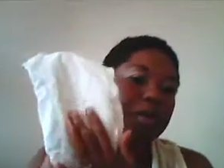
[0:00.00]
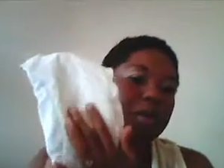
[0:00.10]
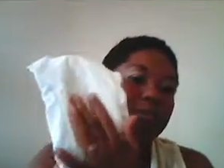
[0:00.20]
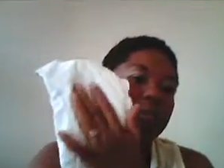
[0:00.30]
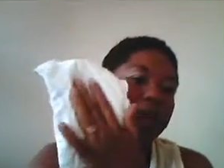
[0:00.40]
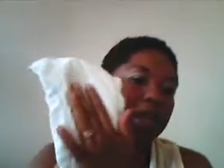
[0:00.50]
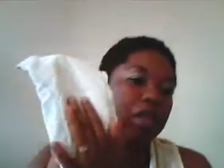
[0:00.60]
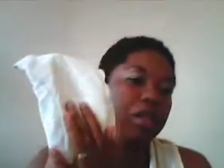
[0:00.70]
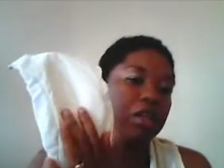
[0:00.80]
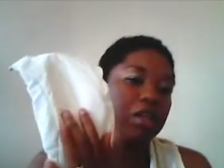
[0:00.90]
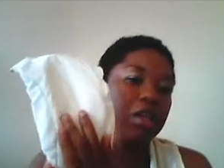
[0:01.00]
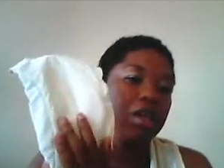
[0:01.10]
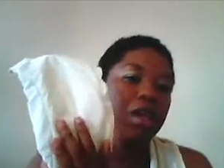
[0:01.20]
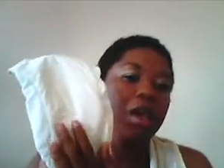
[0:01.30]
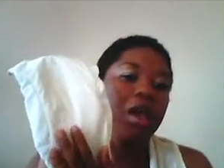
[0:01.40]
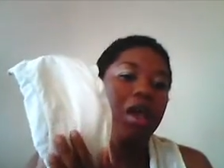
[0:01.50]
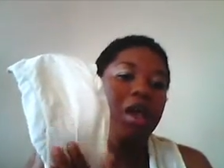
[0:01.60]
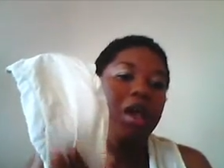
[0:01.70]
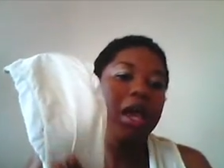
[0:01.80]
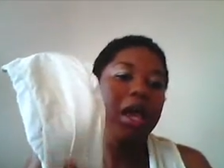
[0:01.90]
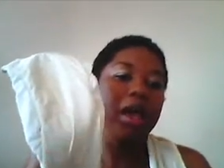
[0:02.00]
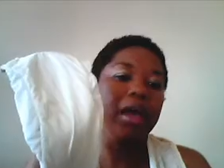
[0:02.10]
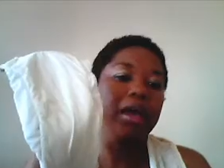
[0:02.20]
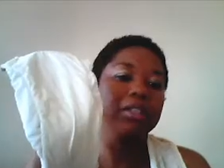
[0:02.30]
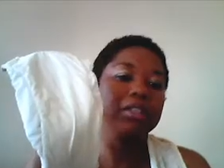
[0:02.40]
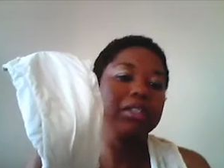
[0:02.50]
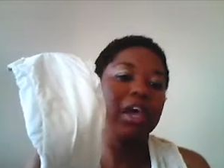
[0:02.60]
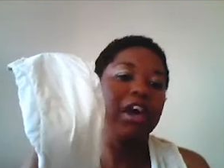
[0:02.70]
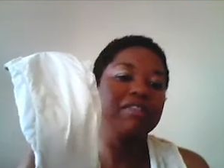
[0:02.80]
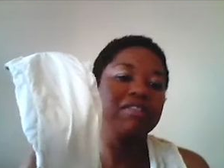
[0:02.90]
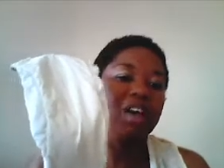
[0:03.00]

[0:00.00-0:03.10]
backing and I've not